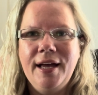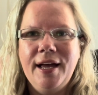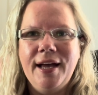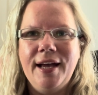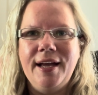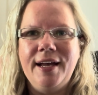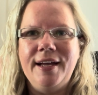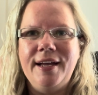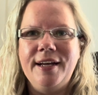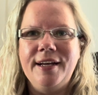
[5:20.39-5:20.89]

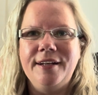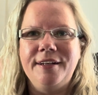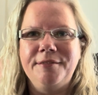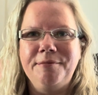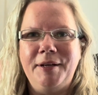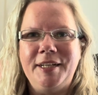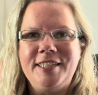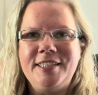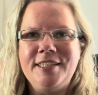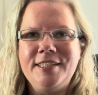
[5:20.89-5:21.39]
And
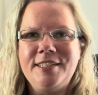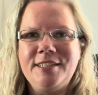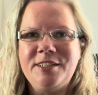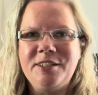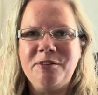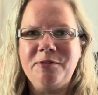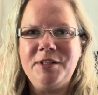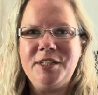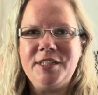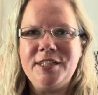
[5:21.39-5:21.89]
my sister,
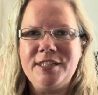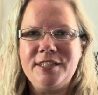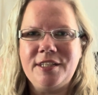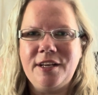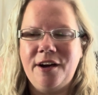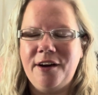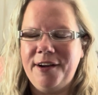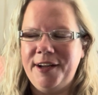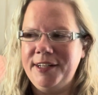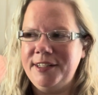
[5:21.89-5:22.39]
when she
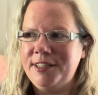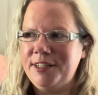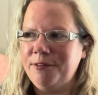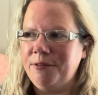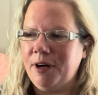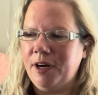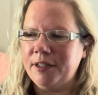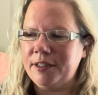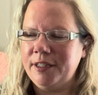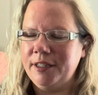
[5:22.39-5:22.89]
saw it, she
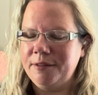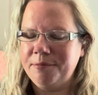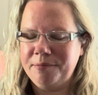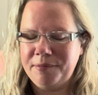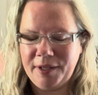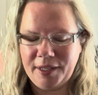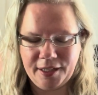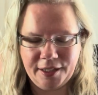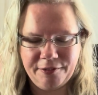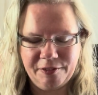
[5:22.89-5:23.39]
walked in
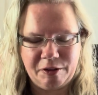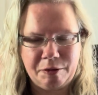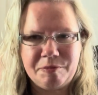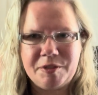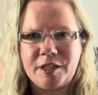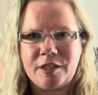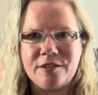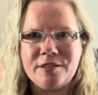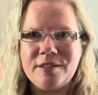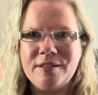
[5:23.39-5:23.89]
my living room, she
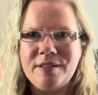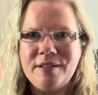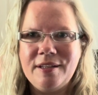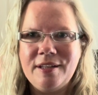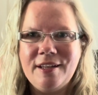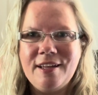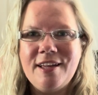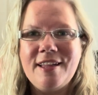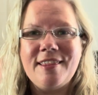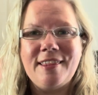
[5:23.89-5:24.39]
goes,
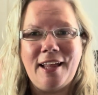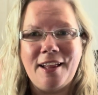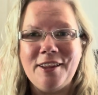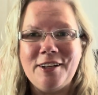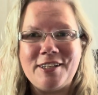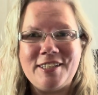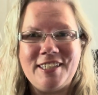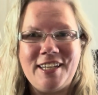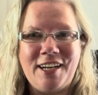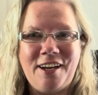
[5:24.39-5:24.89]
"That
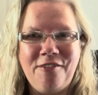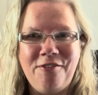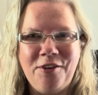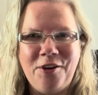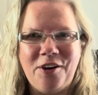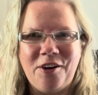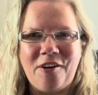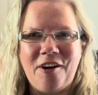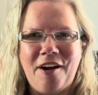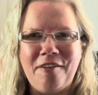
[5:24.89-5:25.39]
looks like a
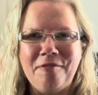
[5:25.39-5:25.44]
photograph."